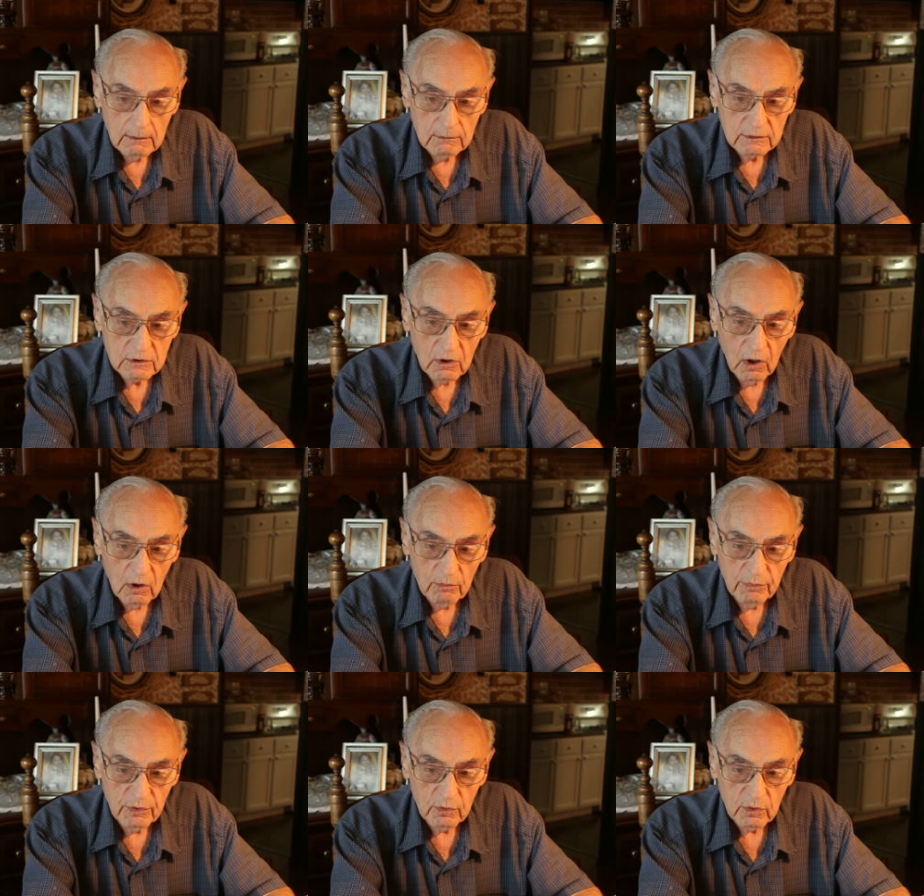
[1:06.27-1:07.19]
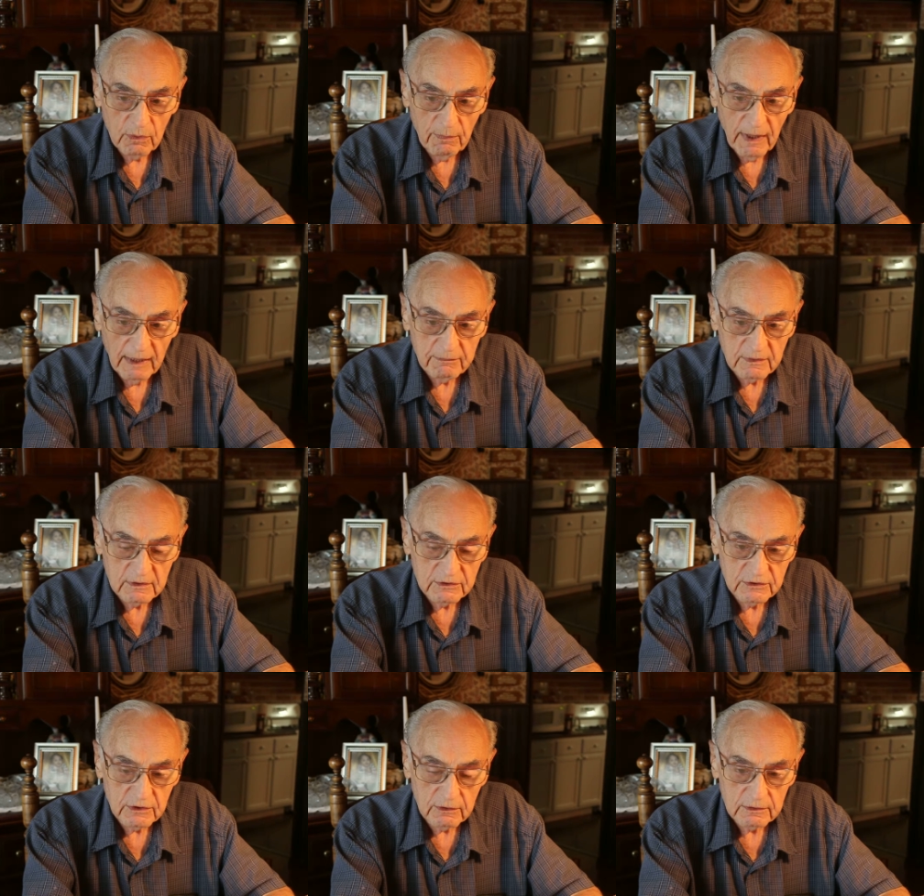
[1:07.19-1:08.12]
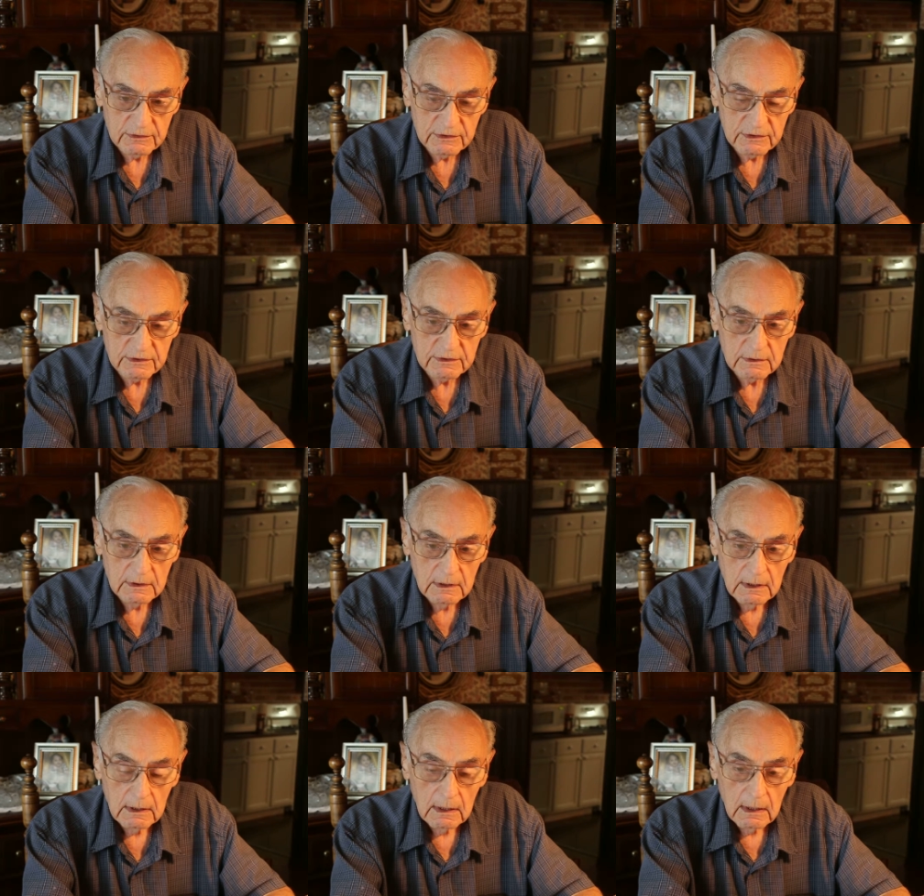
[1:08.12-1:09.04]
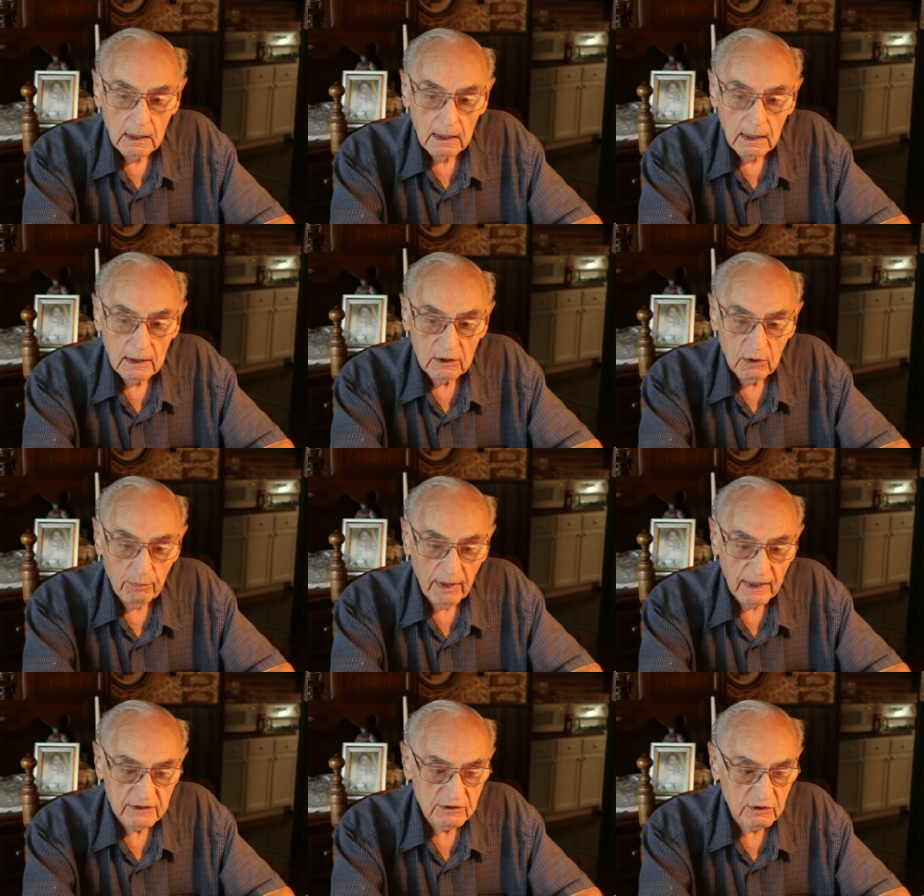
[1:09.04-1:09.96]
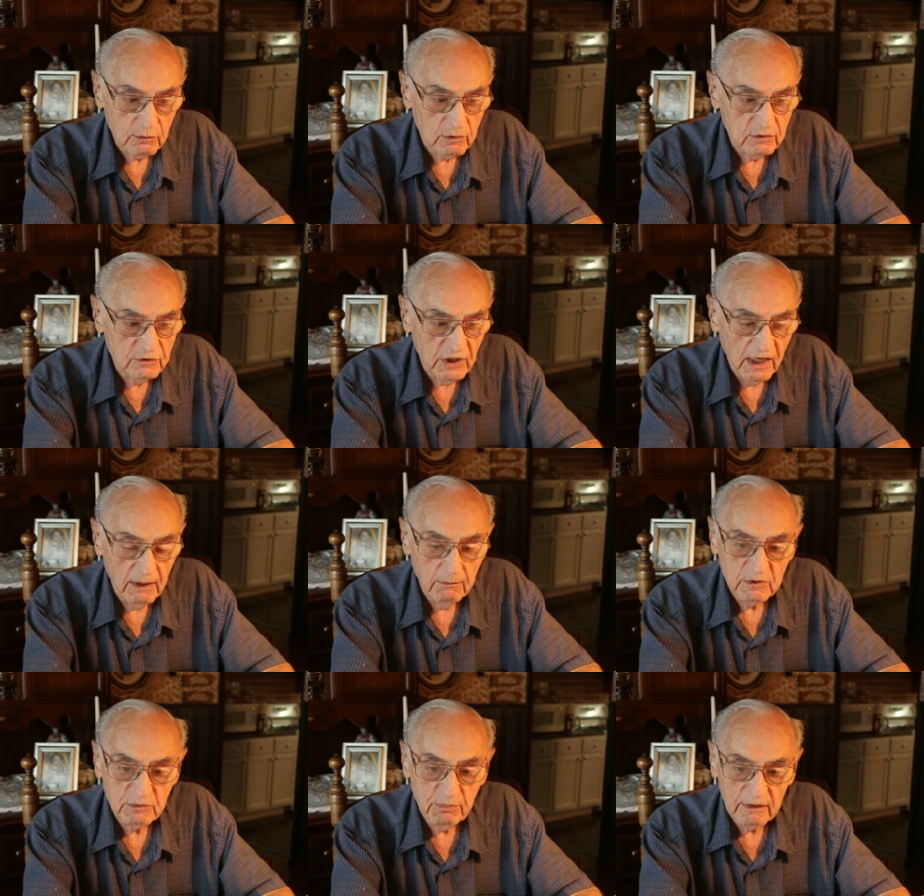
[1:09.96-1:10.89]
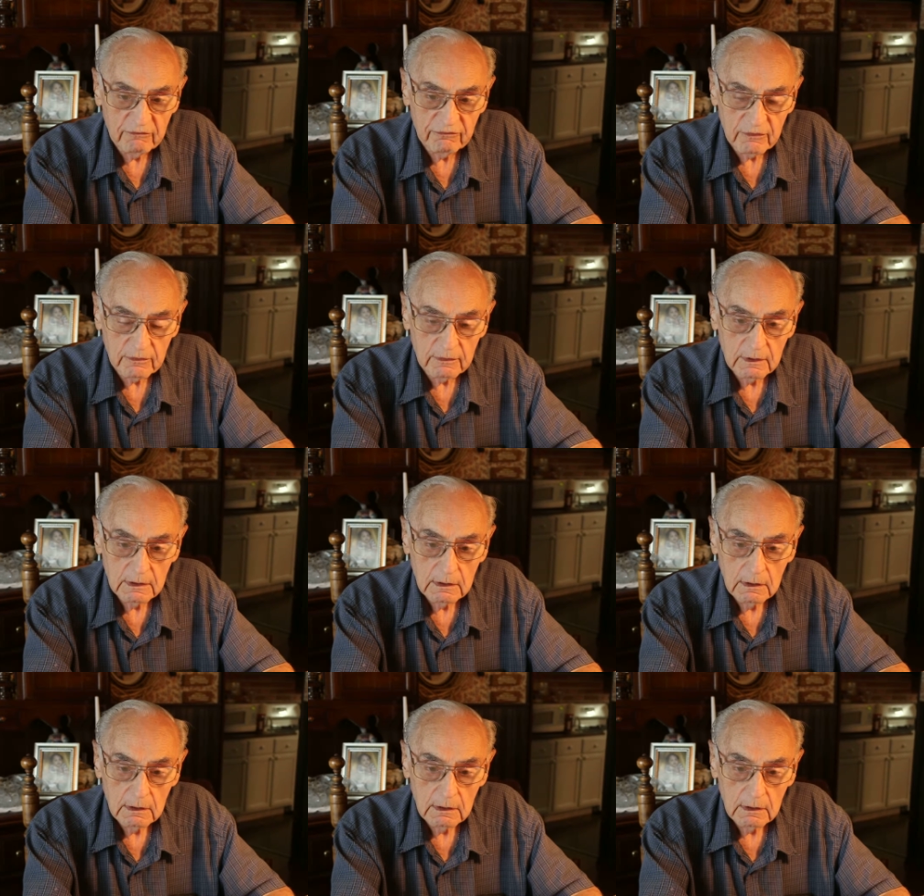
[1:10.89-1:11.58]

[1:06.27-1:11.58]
It was called Beulah Baptist Church, and the pastor was James Bedford,